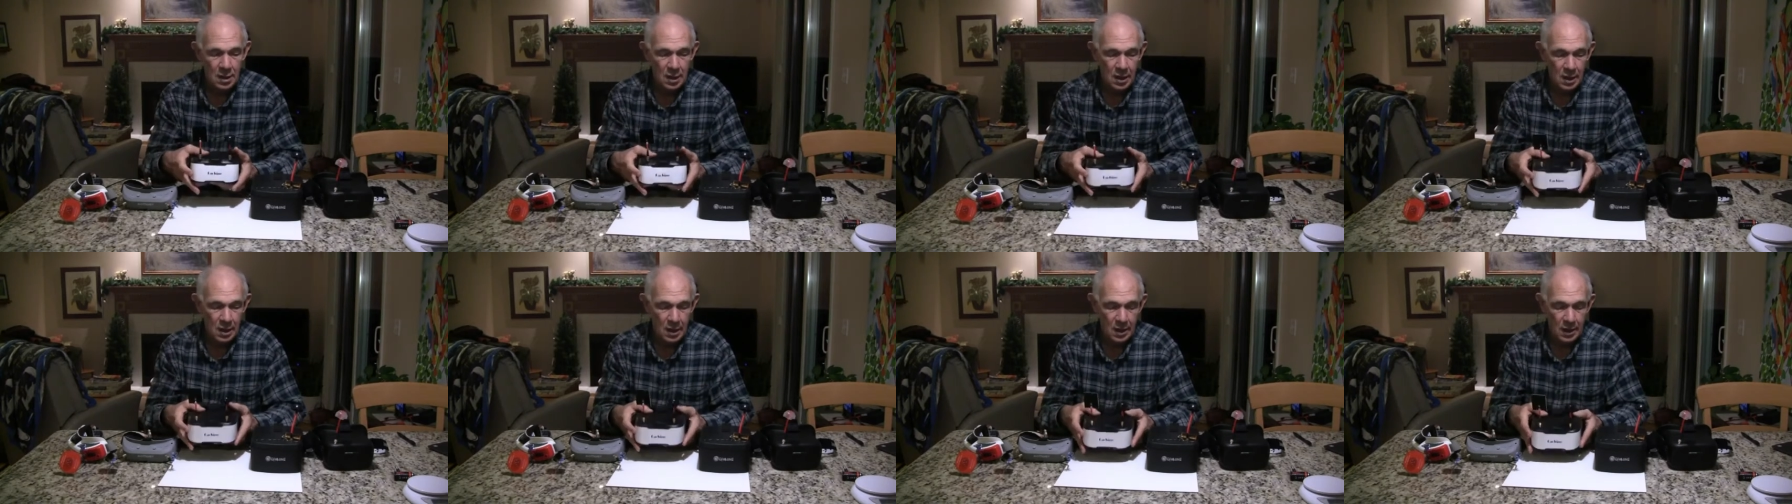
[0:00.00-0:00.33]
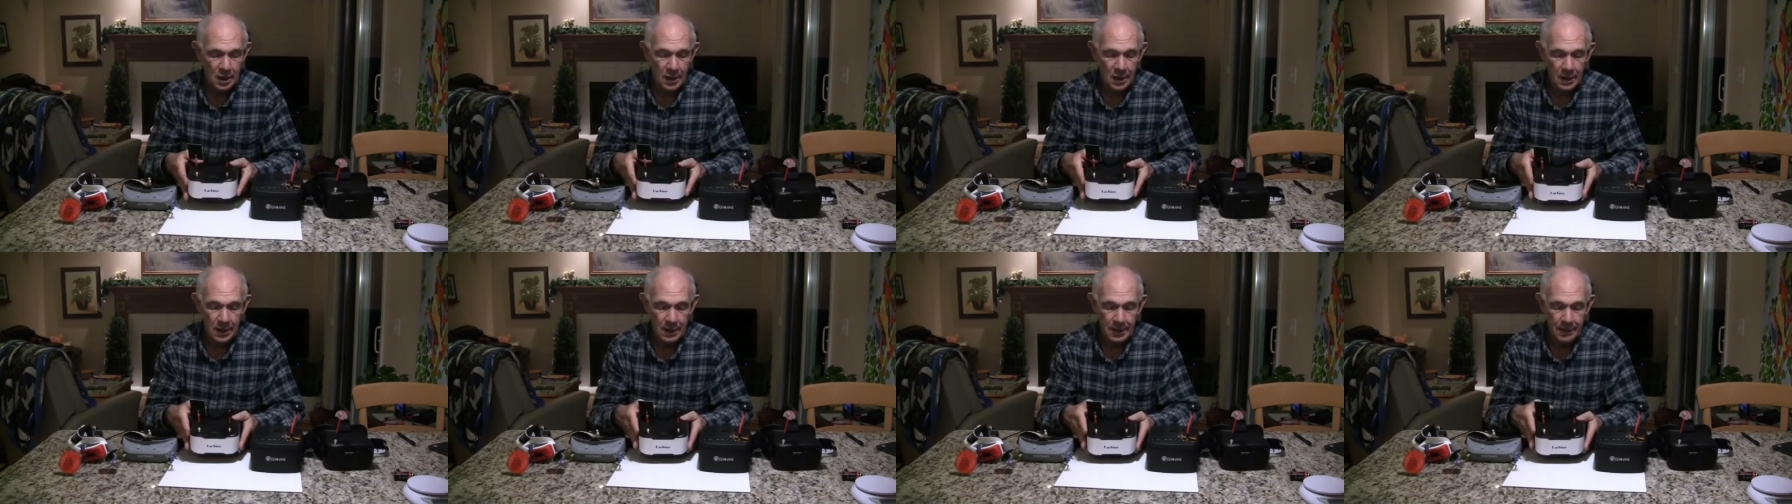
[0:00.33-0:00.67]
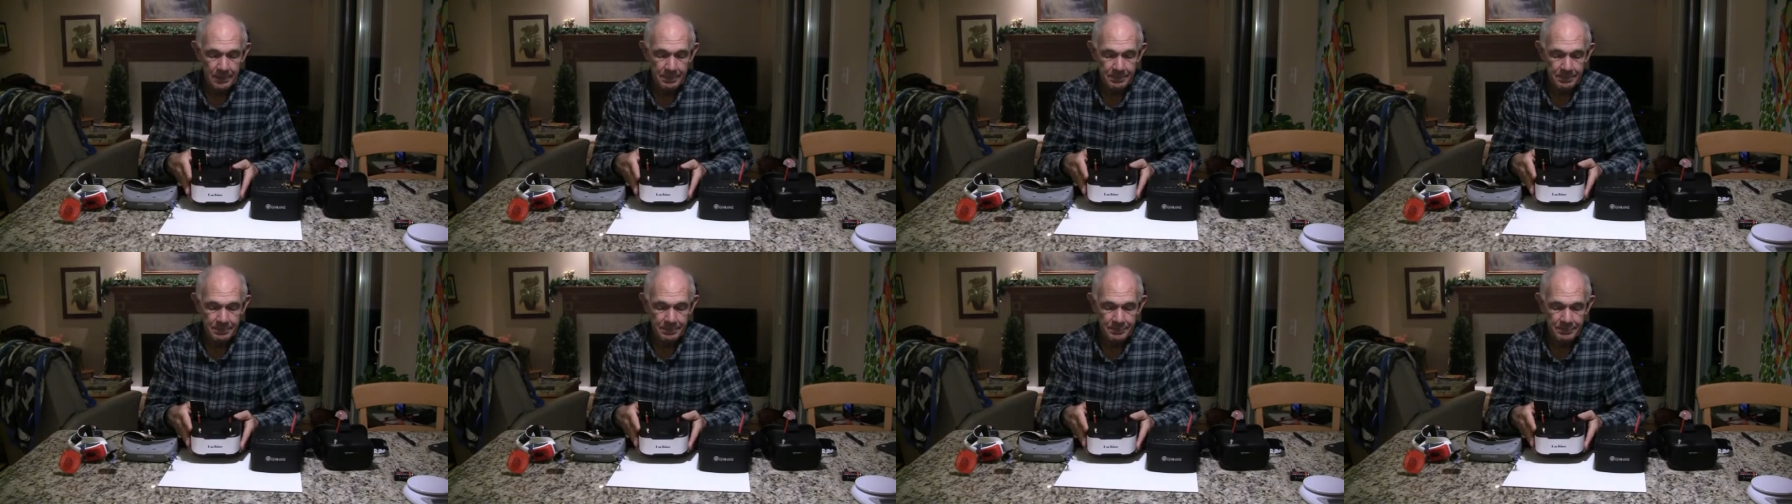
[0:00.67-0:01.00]

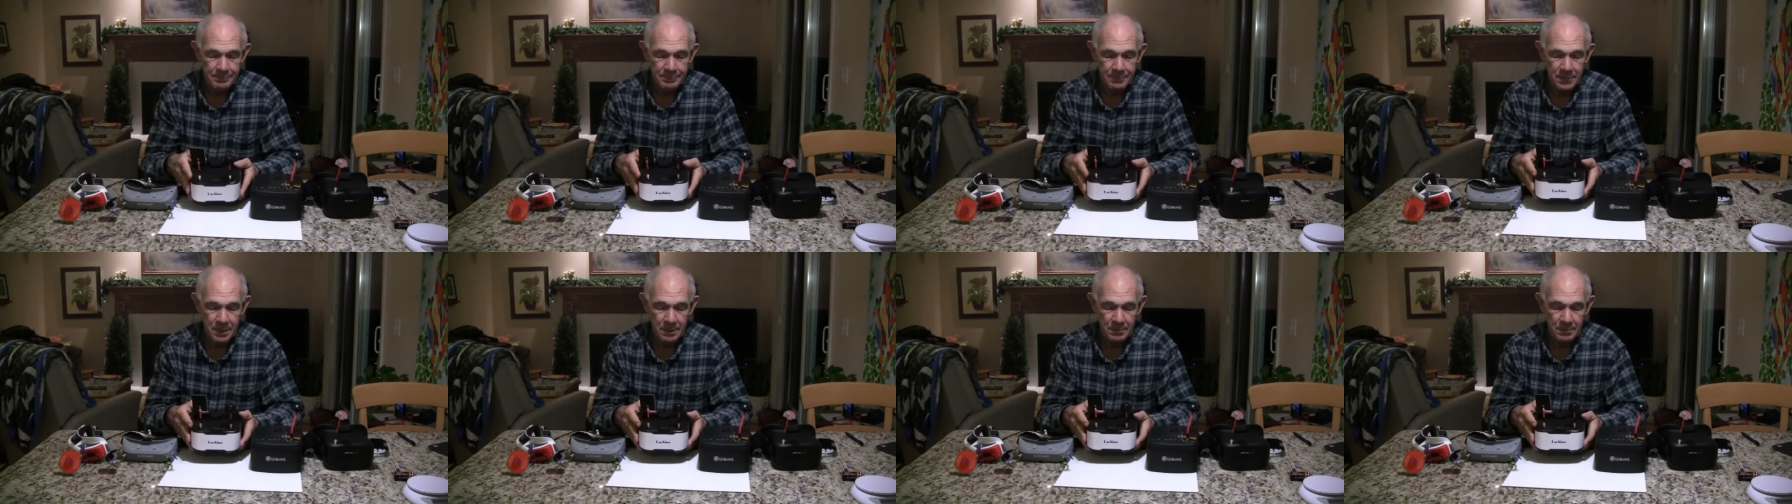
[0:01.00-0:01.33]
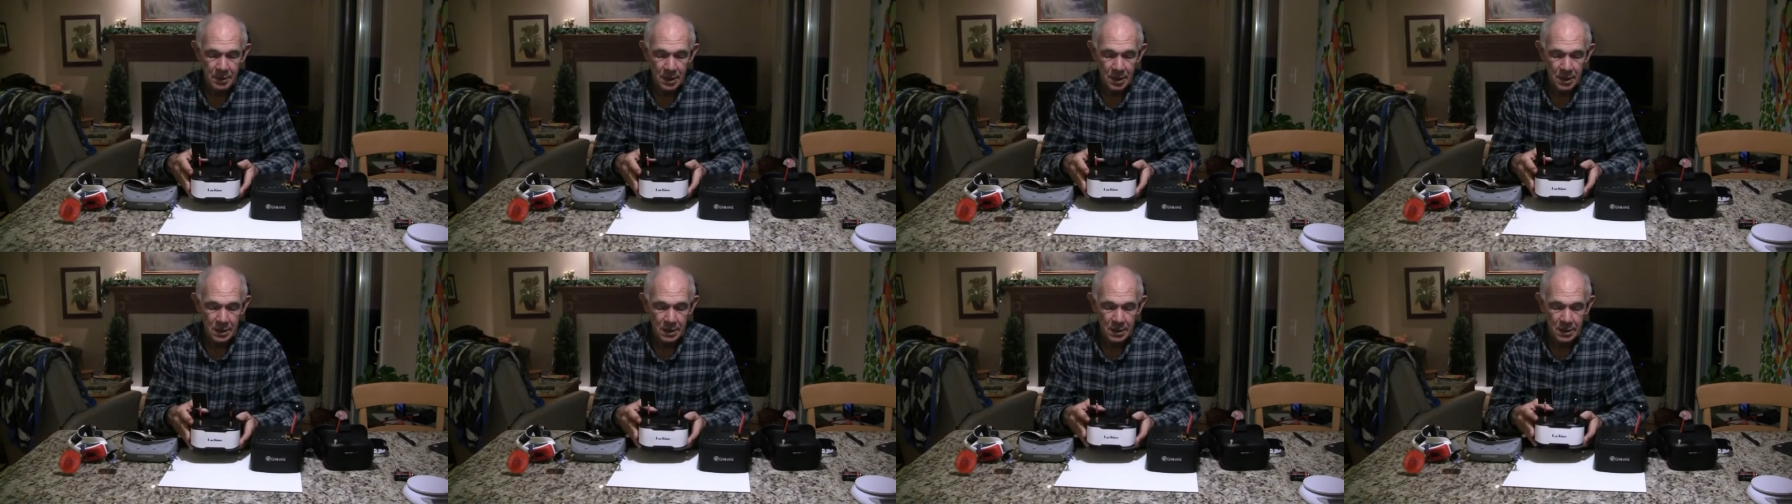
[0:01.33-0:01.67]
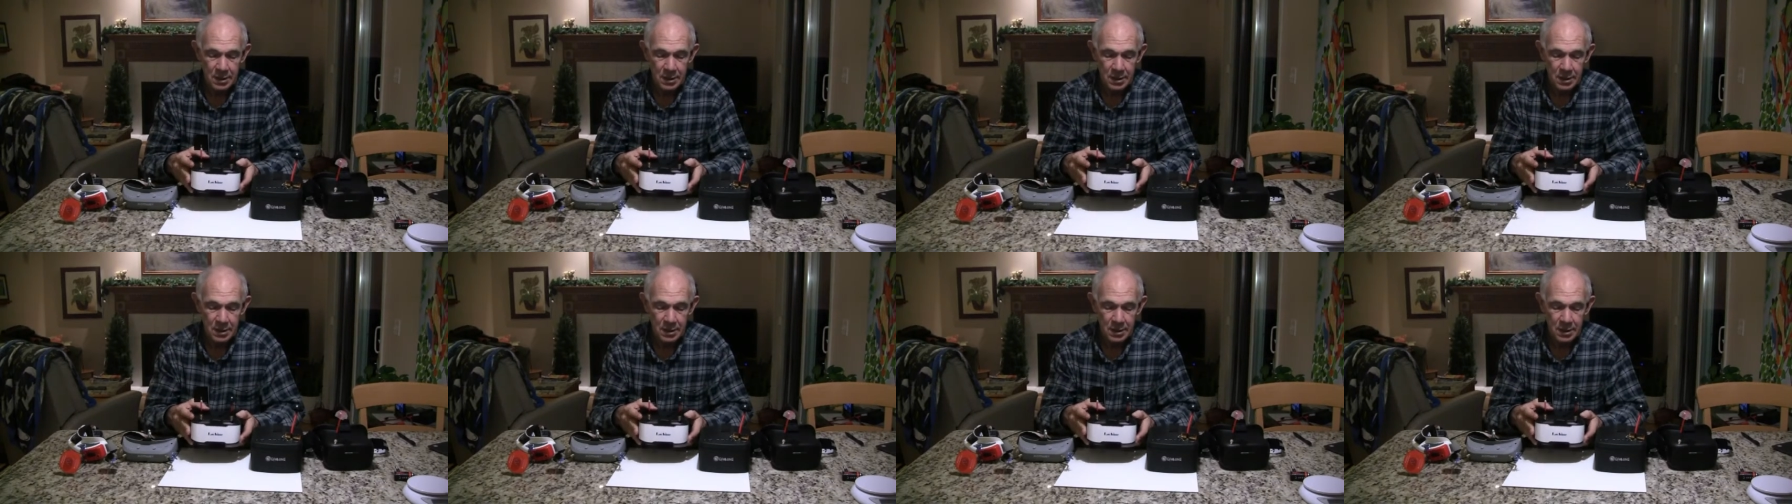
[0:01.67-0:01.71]
But